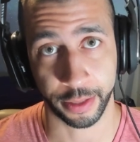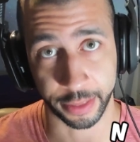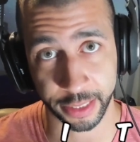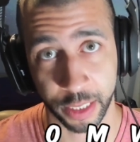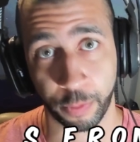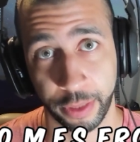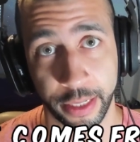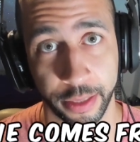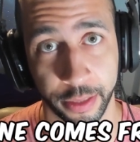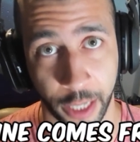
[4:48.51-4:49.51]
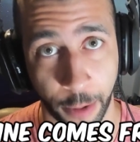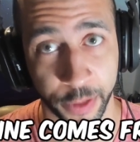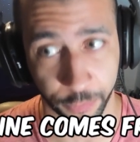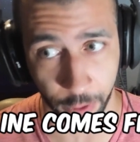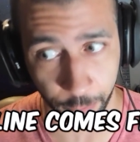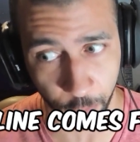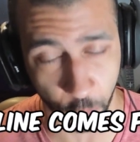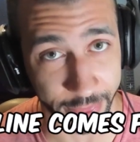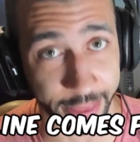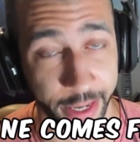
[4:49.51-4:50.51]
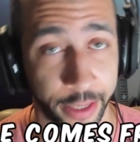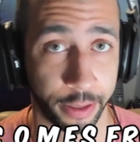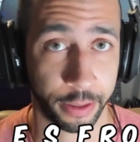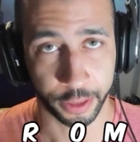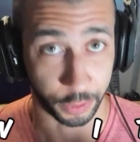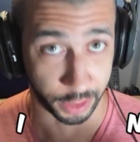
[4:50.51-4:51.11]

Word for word: Discipline comes from within. So it